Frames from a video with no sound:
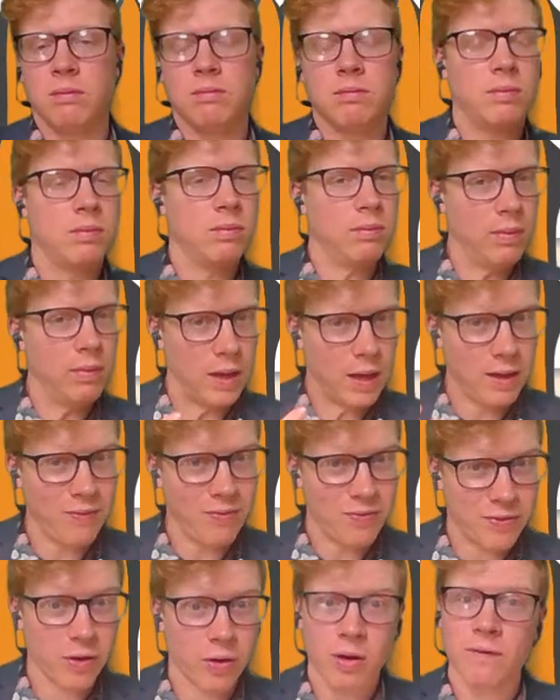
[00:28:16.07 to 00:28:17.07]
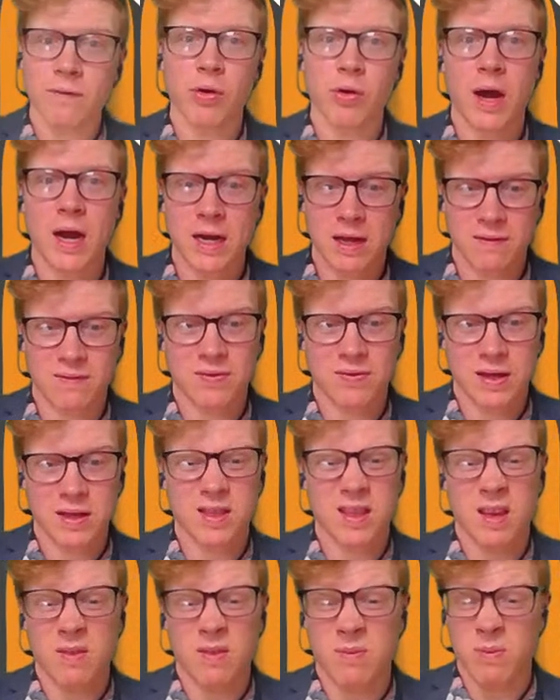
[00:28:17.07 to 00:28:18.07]
All things for you to look at.
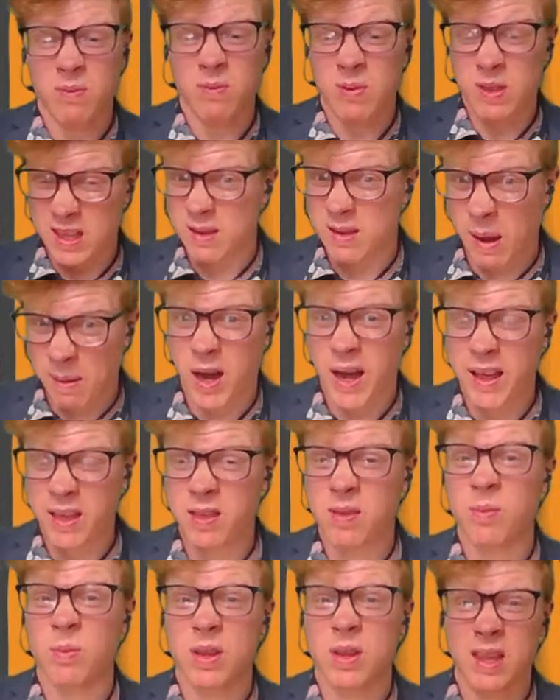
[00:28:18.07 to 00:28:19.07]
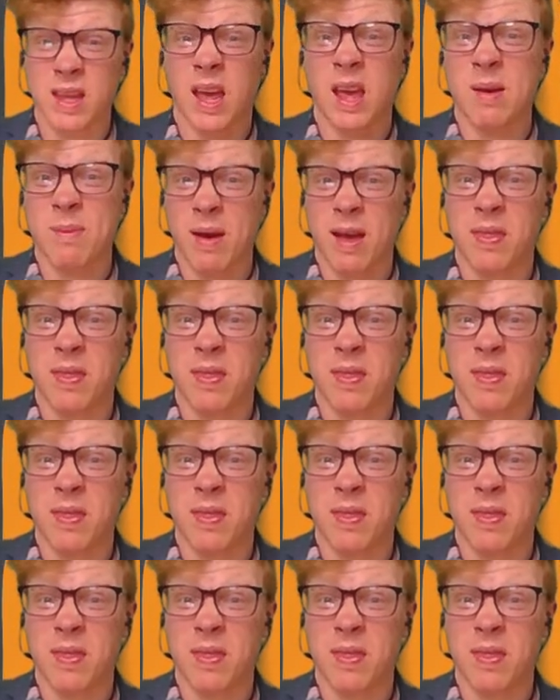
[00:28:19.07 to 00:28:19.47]
Lastly, Ms.